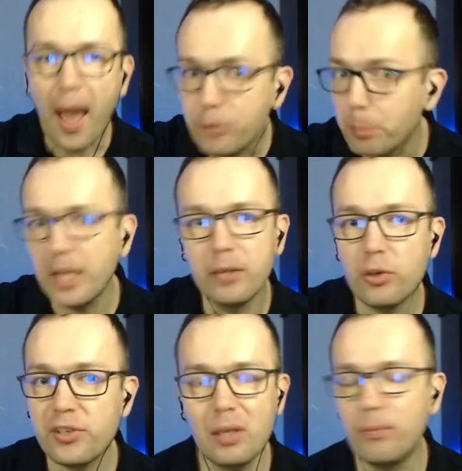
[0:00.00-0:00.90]
to play rook
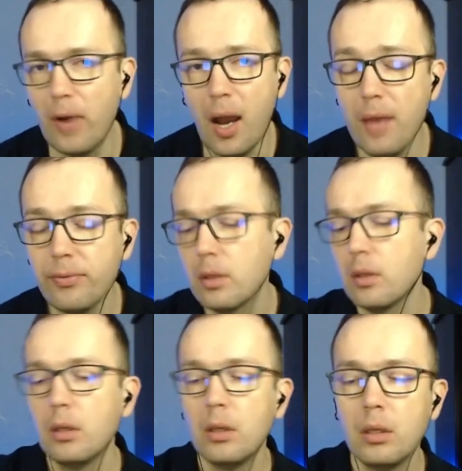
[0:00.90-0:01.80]
c5
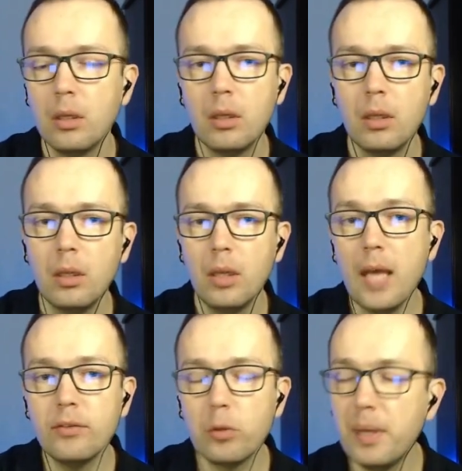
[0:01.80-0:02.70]

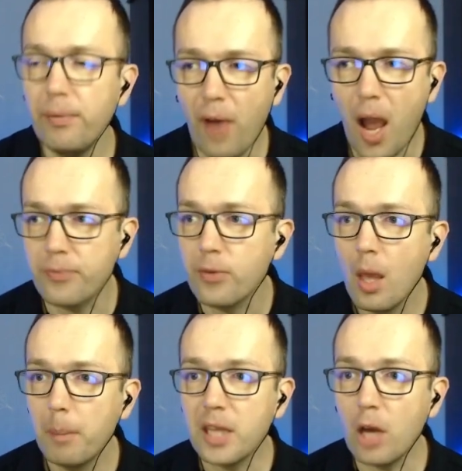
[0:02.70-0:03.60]
and rook
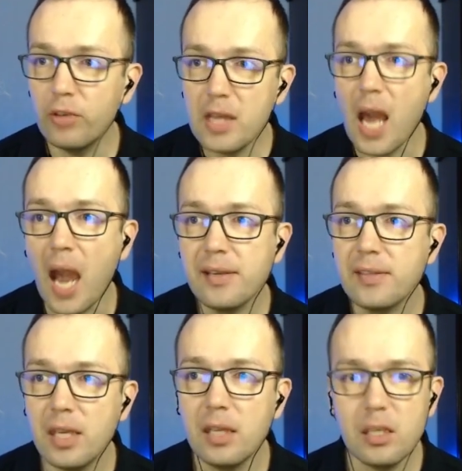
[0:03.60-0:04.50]
b5. But I
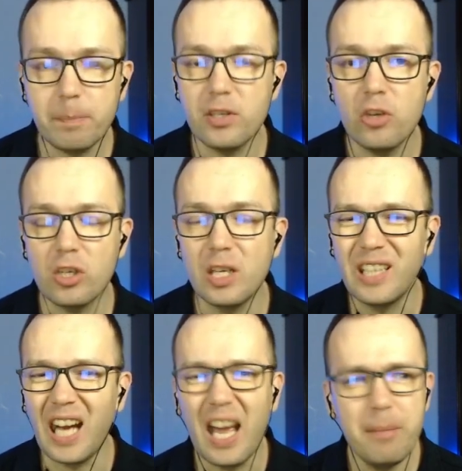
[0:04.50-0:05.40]
see this position
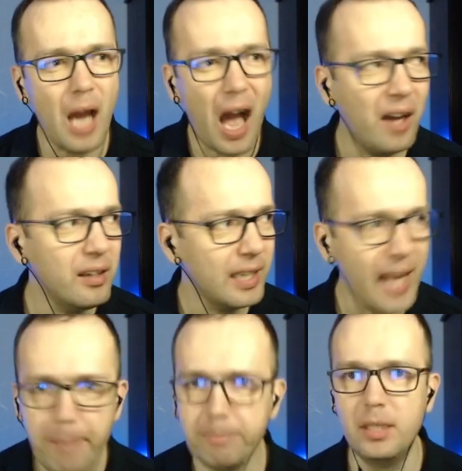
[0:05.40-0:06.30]
that I'm
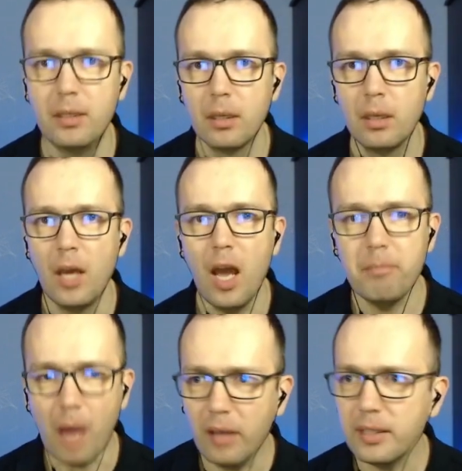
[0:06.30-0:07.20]
unhappy.
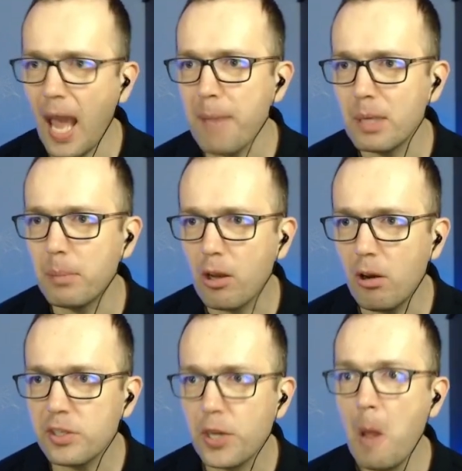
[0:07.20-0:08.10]
I'm unhappy
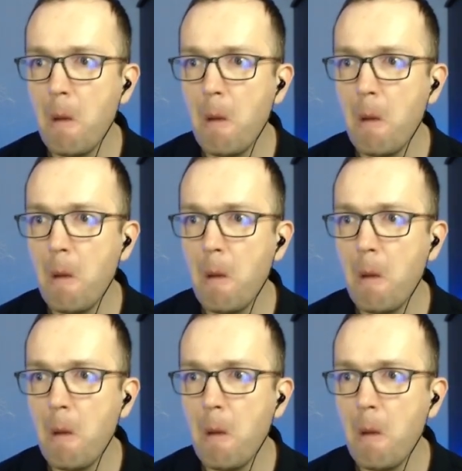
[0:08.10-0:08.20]
because,